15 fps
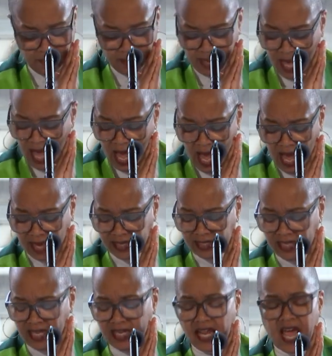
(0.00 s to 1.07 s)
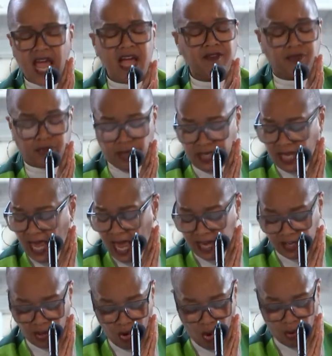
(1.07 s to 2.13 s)
behind in every
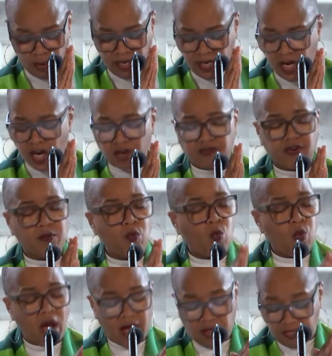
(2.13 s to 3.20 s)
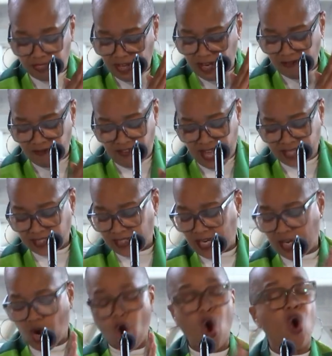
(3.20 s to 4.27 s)
category, from wealth,
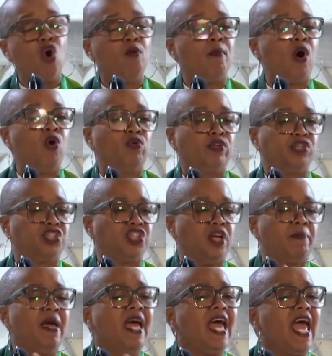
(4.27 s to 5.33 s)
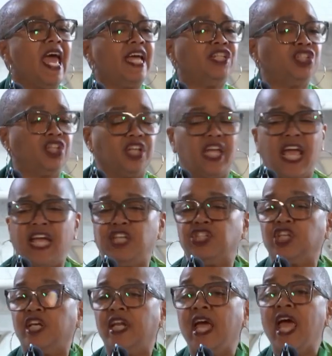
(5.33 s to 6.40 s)
investing, home ownership, education,